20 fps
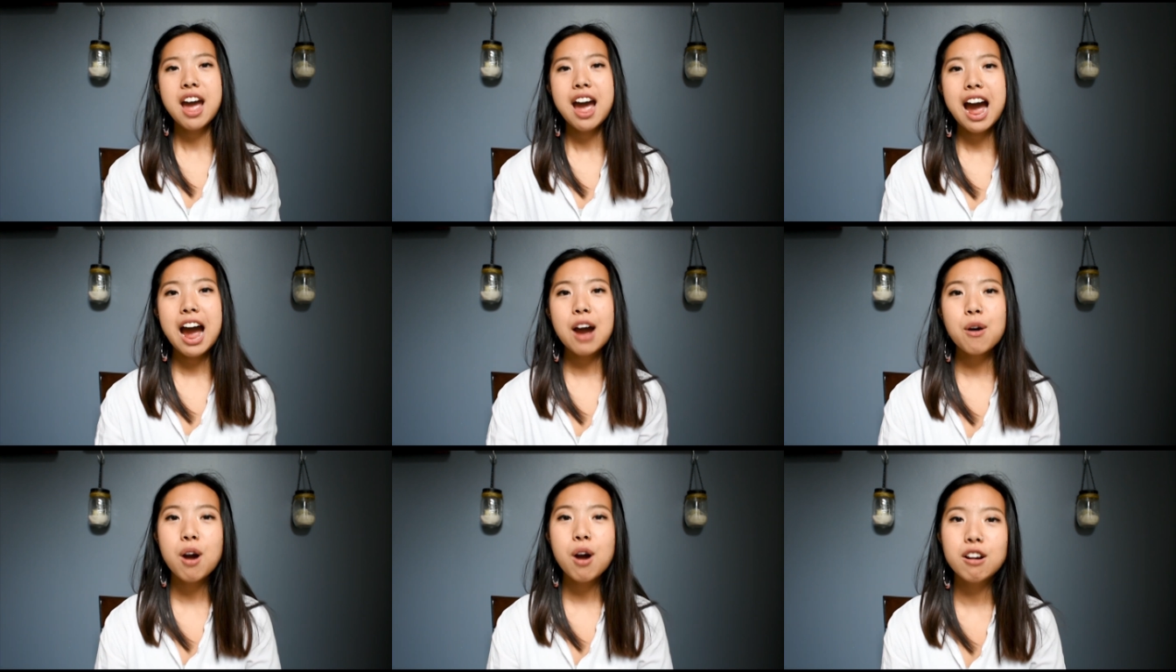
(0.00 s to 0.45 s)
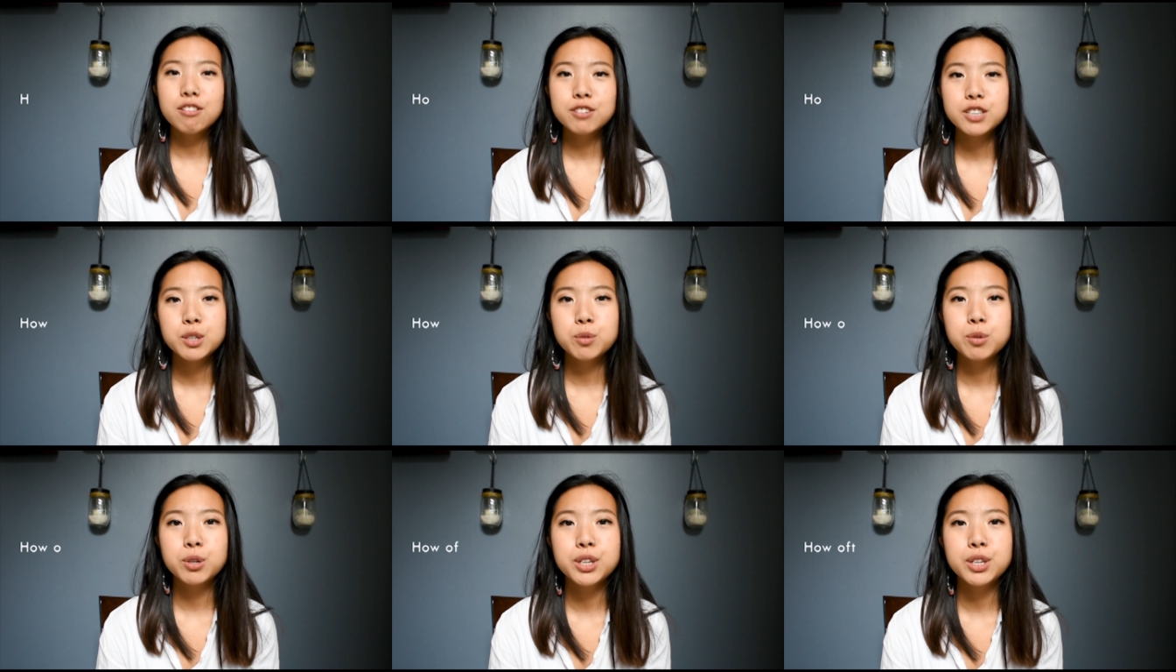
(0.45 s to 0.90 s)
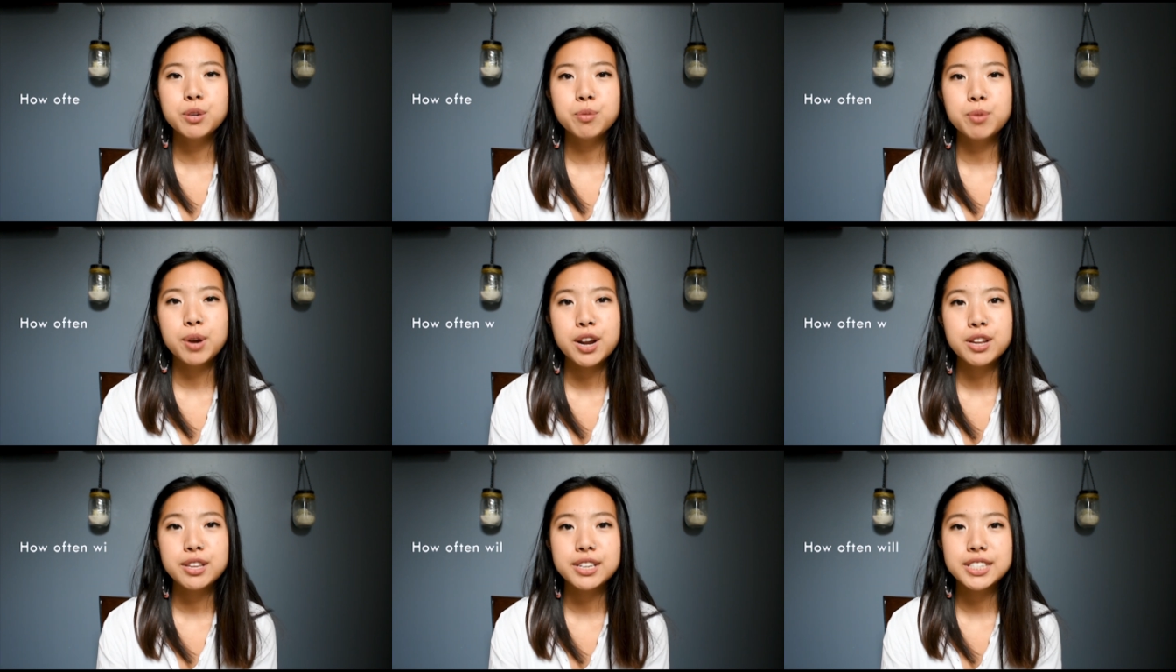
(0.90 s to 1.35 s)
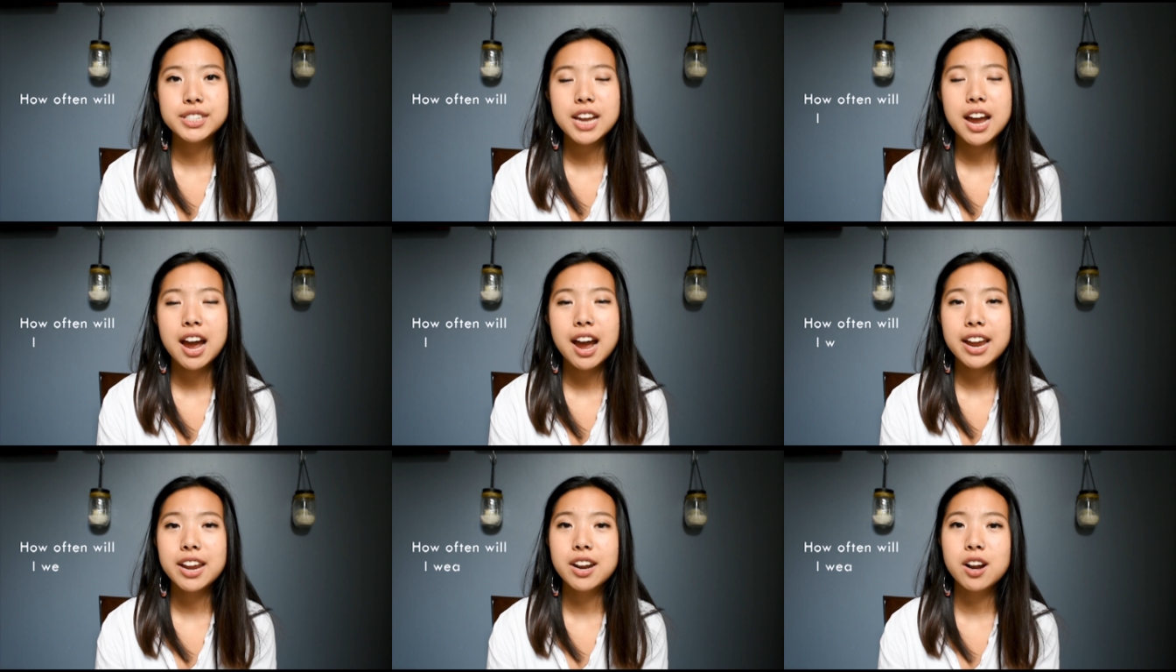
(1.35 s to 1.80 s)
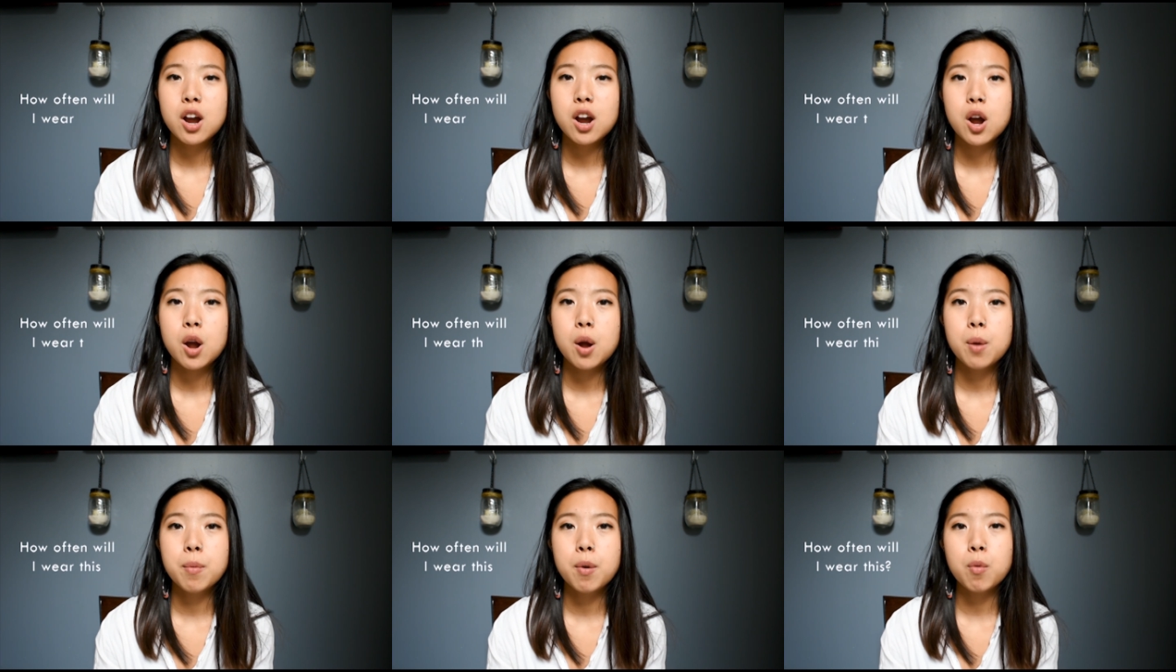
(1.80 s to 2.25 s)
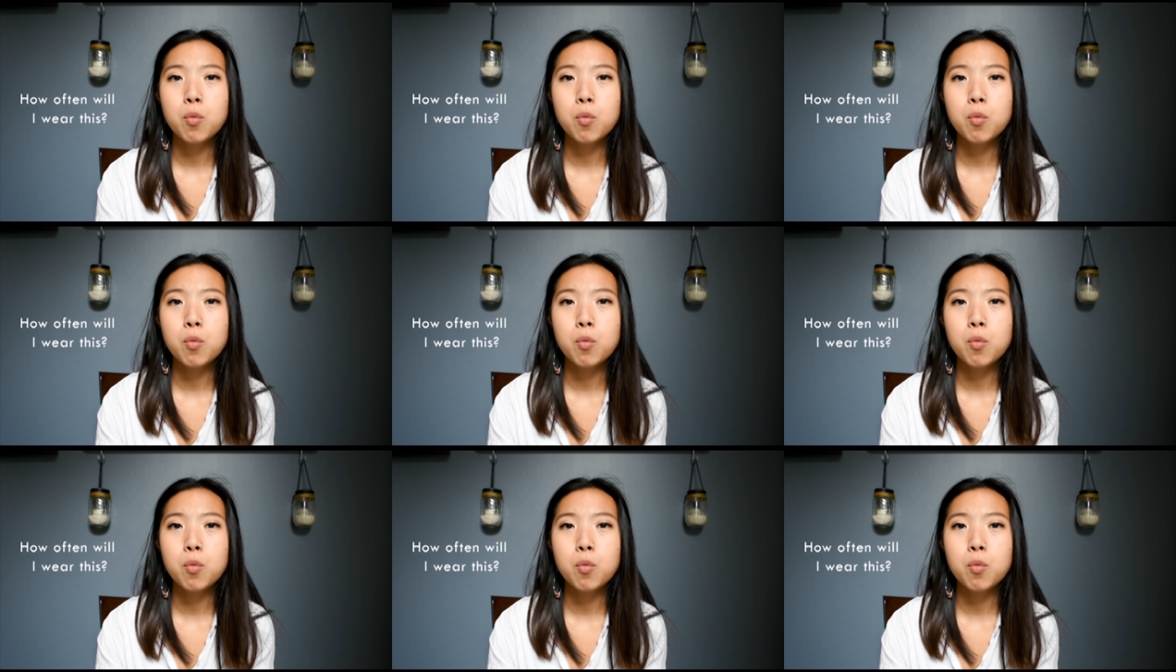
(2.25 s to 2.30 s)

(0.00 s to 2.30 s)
how often will you wear this item?